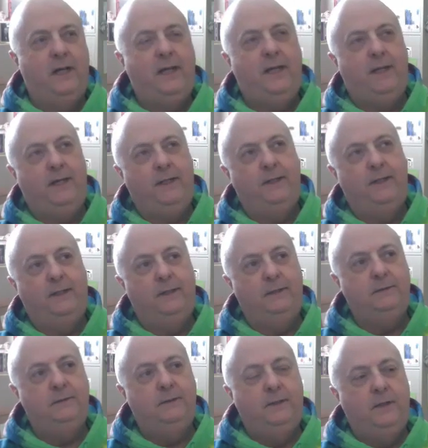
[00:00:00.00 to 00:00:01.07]
I had
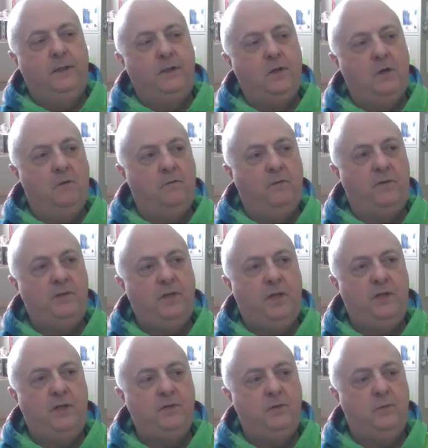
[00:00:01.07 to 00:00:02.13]
a
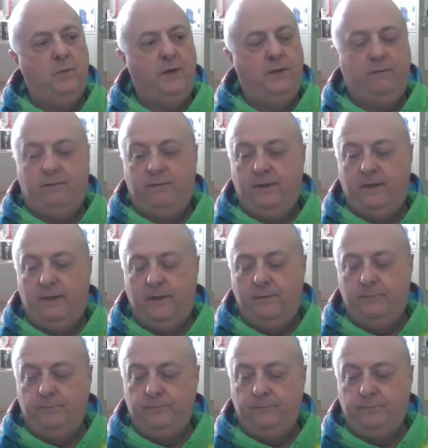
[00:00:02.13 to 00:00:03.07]
conversation with, looks